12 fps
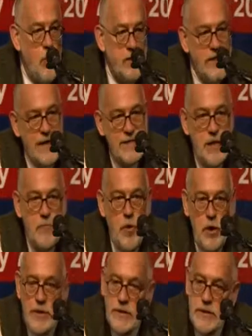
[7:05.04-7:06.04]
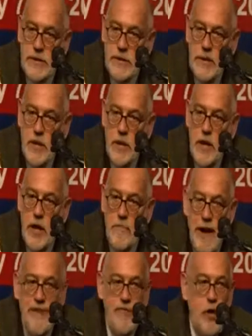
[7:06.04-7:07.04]
with other persons,
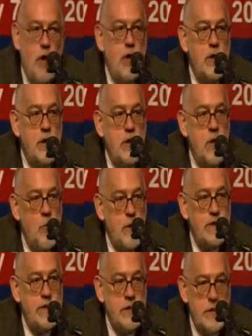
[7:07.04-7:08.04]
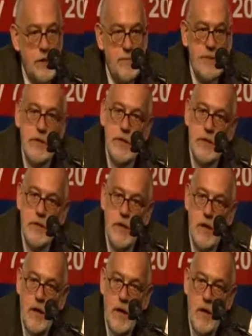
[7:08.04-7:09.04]
above all with gypsies.
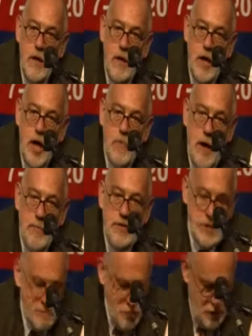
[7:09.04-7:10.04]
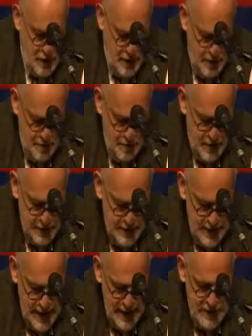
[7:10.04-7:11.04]
I published a book about
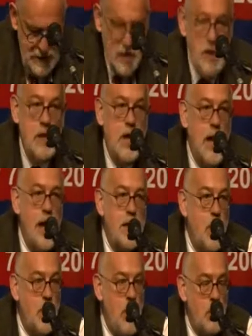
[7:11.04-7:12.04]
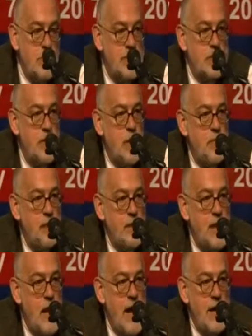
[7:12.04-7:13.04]
the title and about the
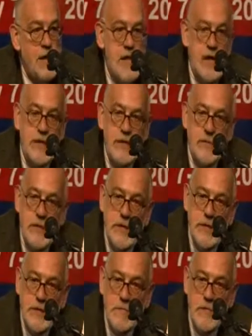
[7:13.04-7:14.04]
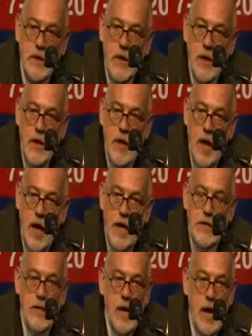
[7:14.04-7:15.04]
topic anti Semitism
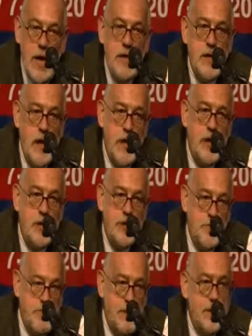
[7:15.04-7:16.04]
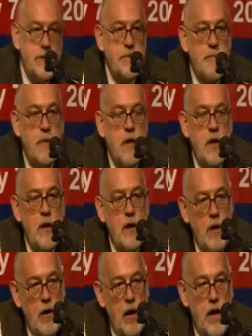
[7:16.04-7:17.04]
and anti Gypsyism
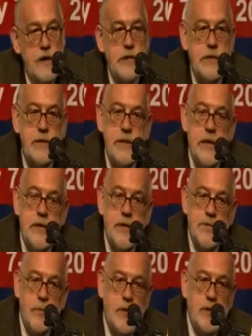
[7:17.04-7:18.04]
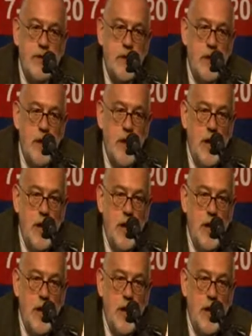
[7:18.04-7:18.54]
or anti Ziganismus